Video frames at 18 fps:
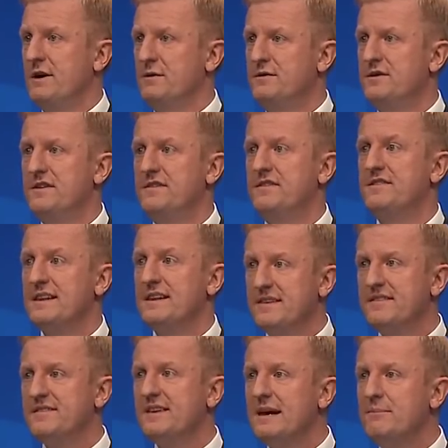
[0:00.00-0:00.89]
voters
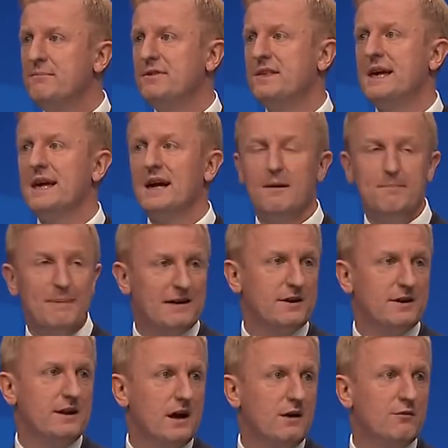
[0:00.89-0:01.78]
said the same thing
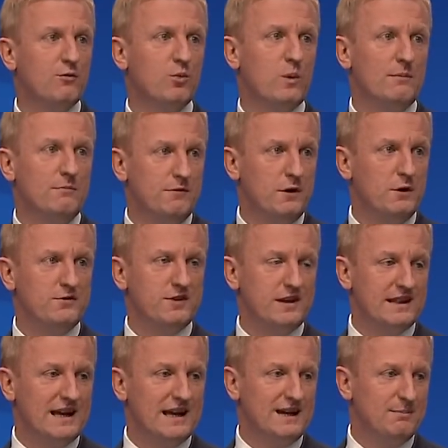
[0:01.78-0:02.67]
about a loved one
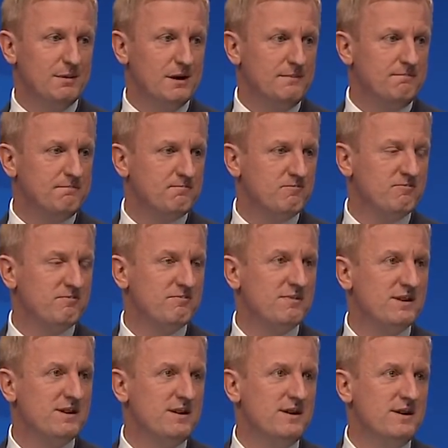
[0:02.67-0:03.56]
voting Labour.
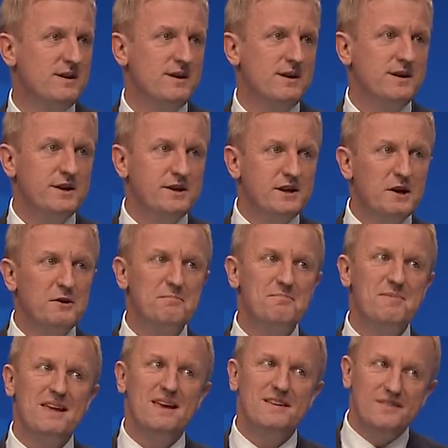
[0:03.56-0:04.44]
You know,
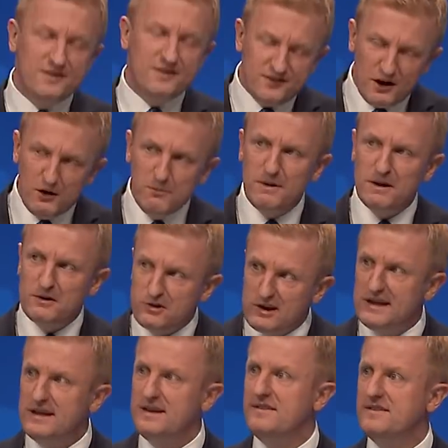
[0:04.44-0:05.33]
it's so
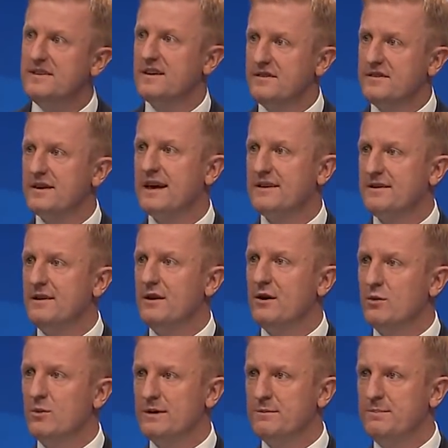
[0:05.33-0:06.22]
much easier to get
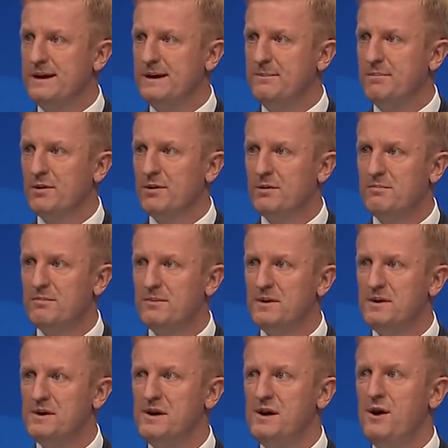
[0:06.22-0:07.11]
along with people
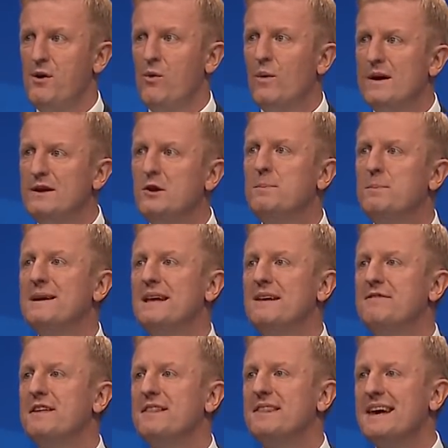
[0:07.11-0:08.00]
when you
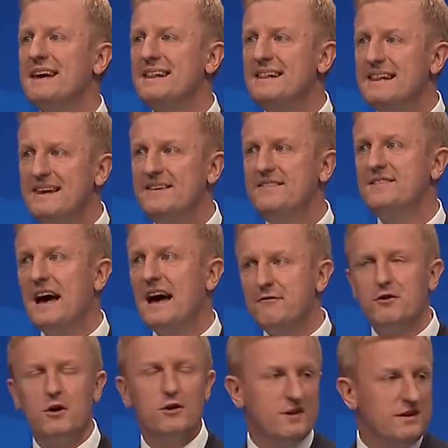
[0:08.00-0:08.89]
believe that they at least
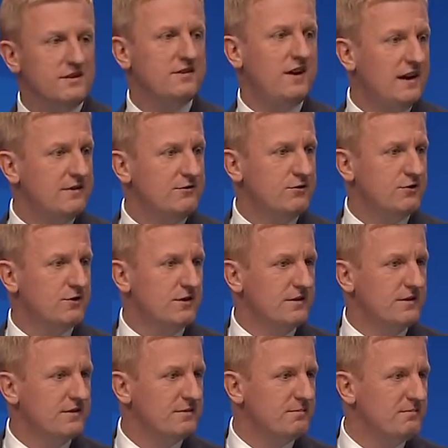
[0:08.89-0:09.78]
have good
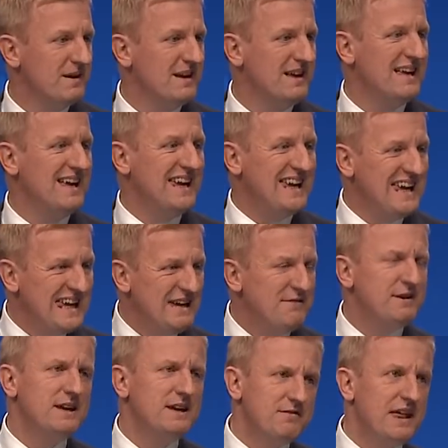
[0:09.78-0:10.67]
intentions,
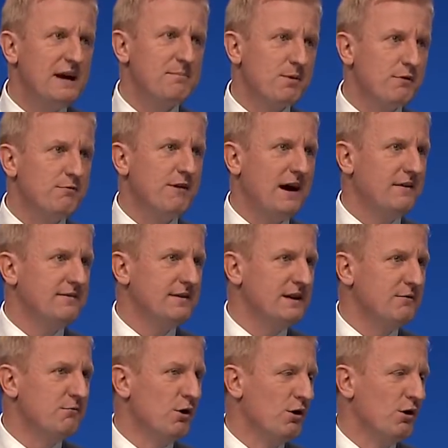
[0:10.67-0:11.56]
even if they're
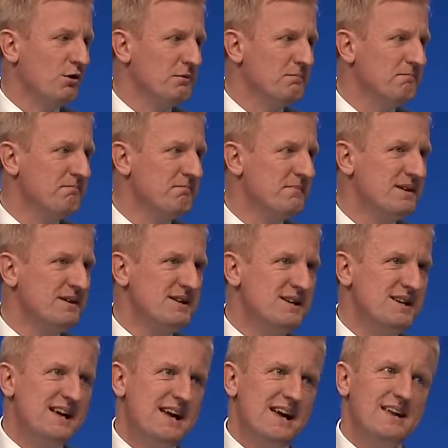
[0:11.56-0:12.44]
profoundly wrong.
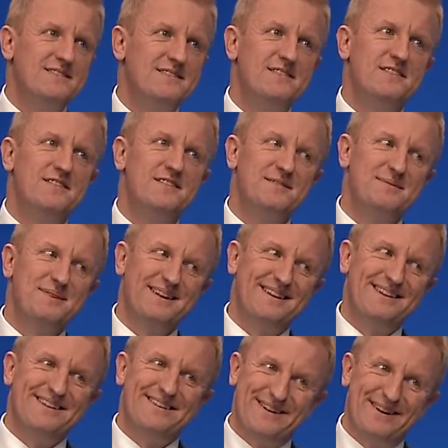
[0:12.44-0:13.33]
It's...
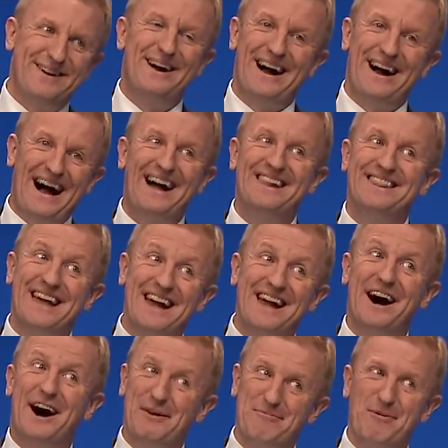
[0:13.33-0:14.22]
and
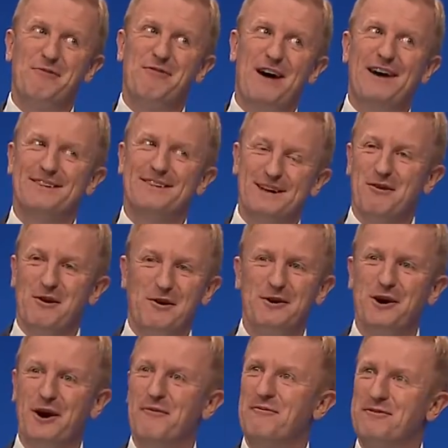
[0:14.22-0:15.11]
they are profoundly
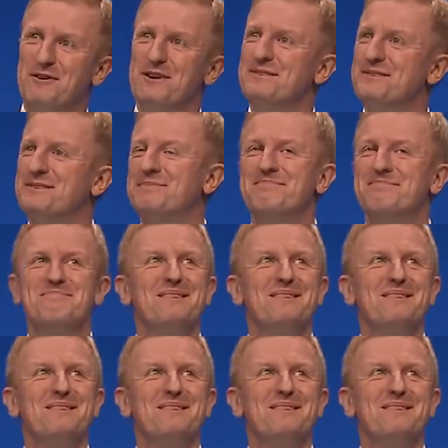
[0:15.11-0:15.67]
wrong, Conference.